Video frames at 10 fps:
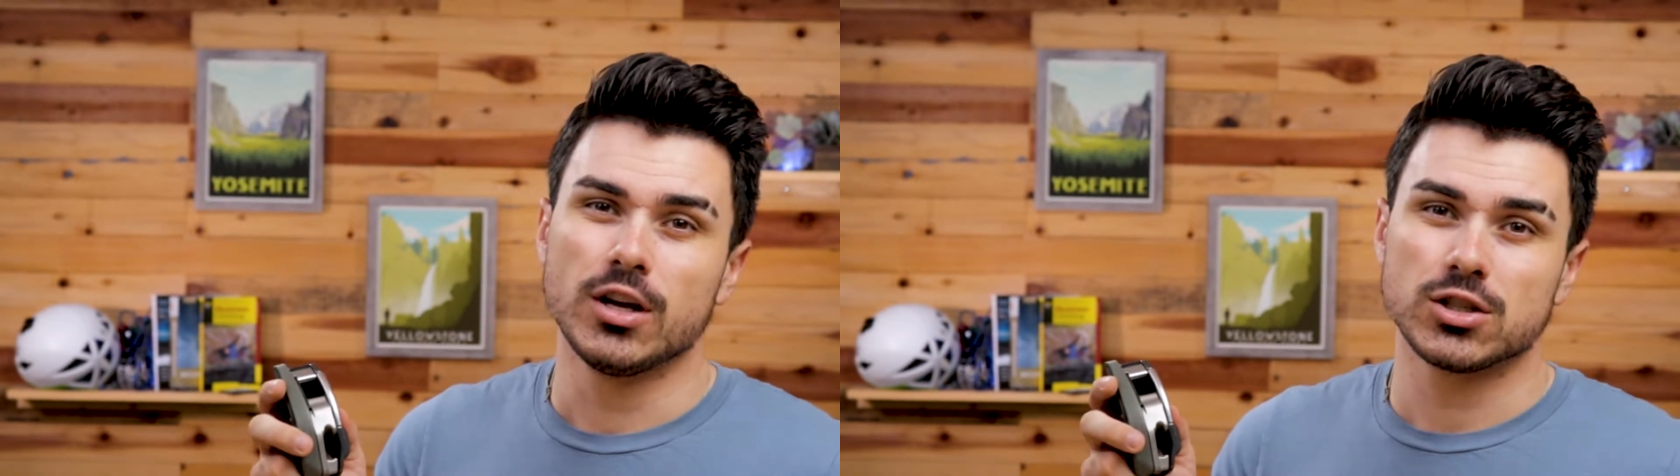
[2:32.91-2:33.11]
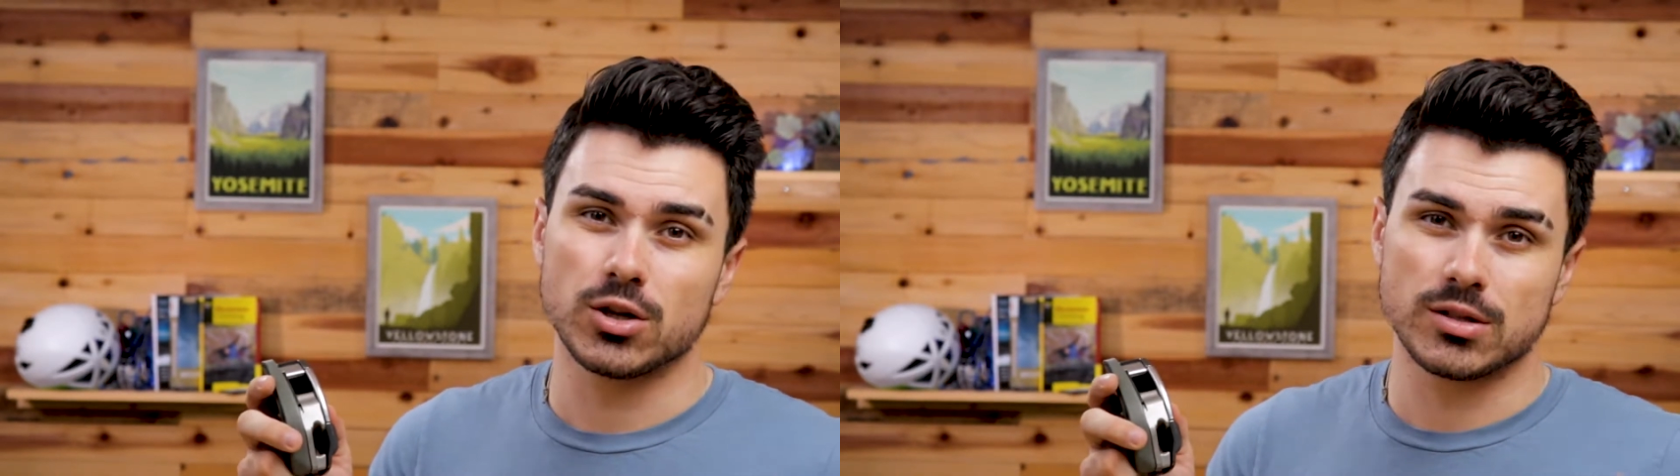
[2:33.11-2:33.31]

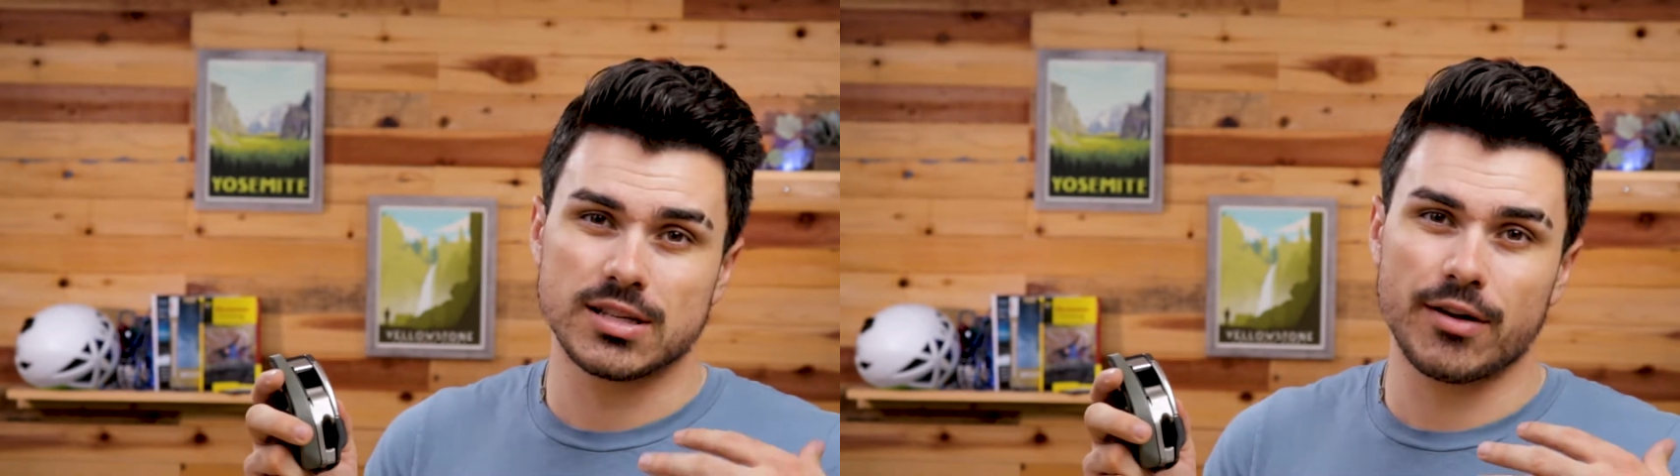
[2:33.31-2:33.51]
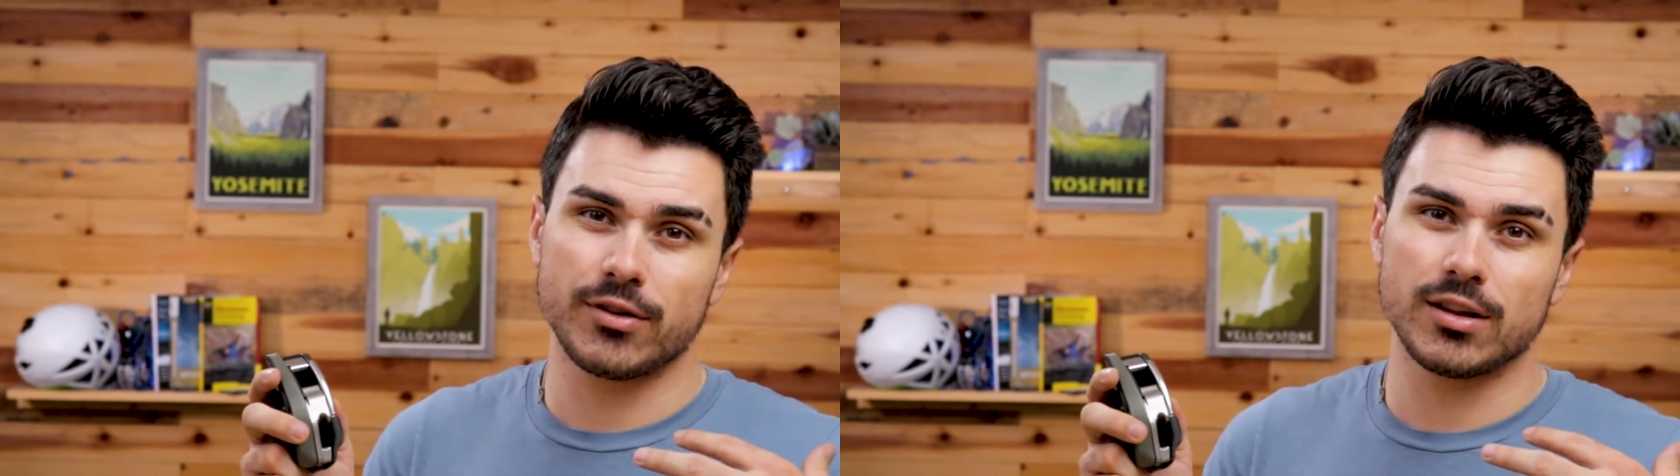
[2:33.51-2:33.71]
so it's
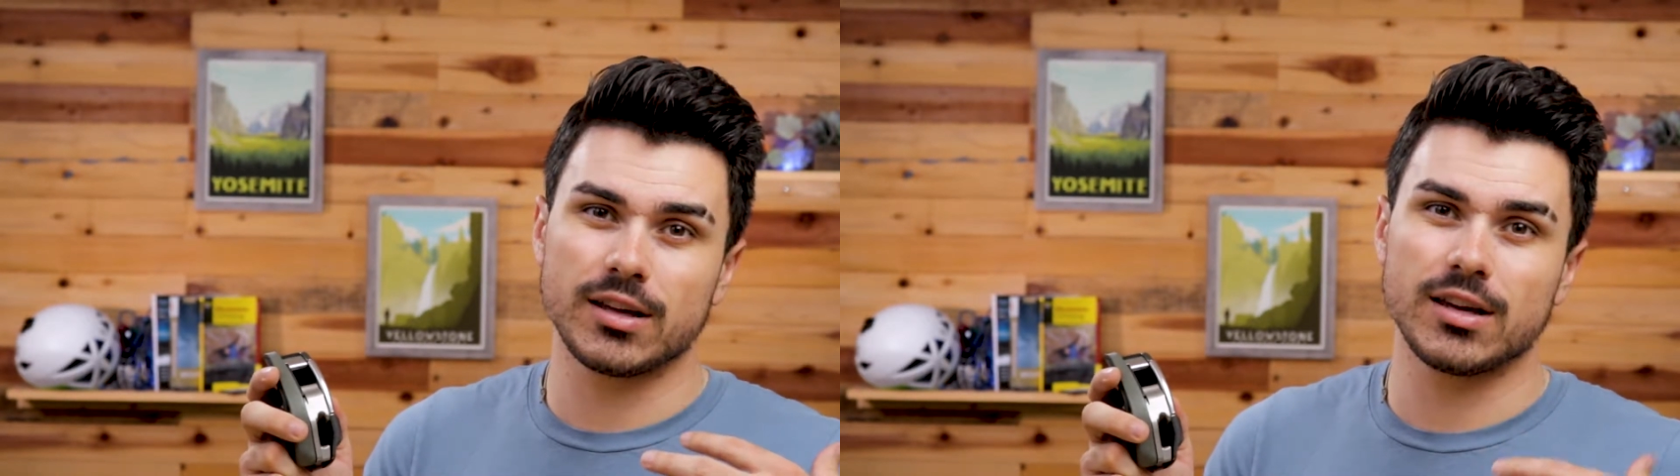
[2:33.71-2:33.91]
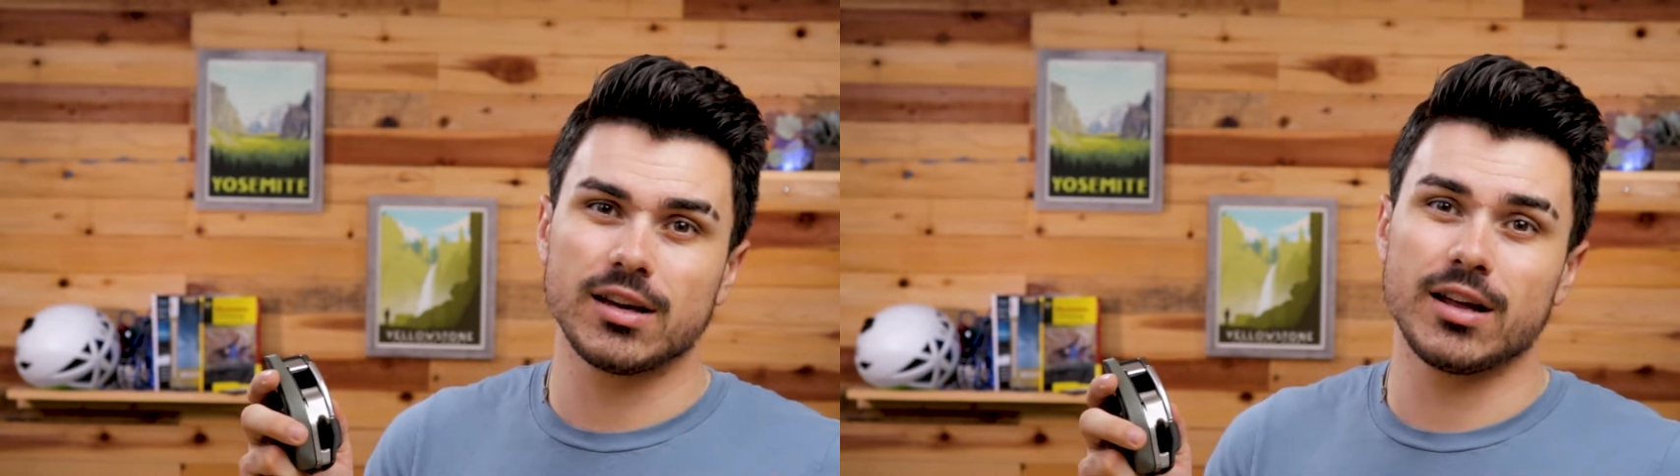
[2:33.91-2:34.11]

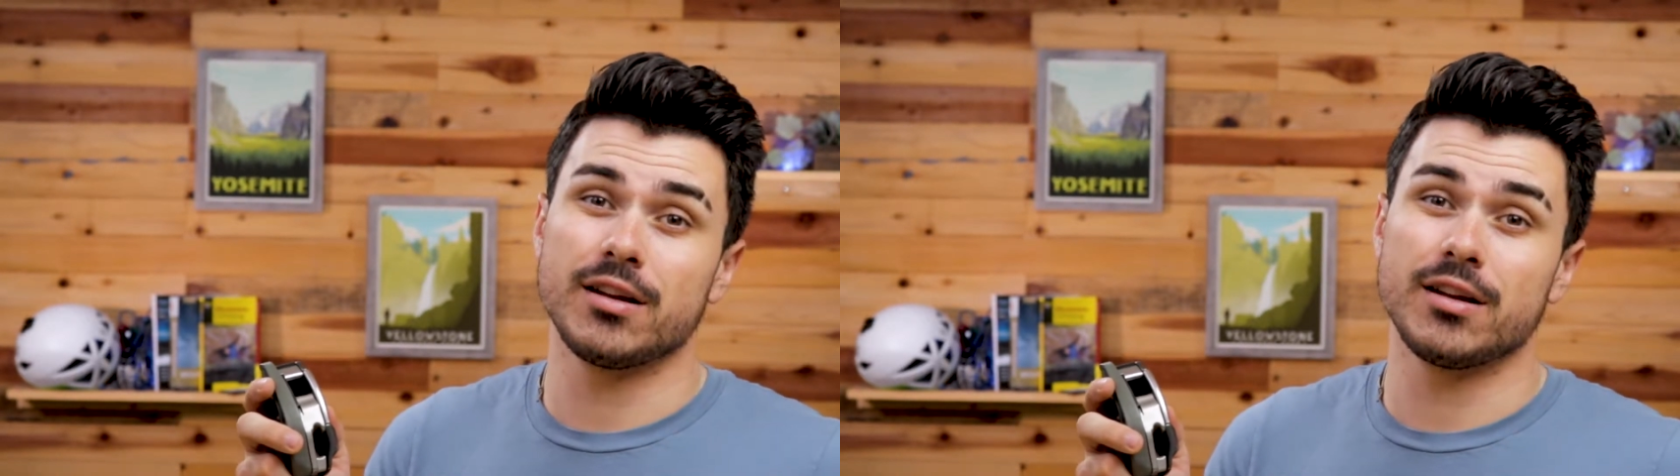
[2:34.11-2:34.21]
definitely an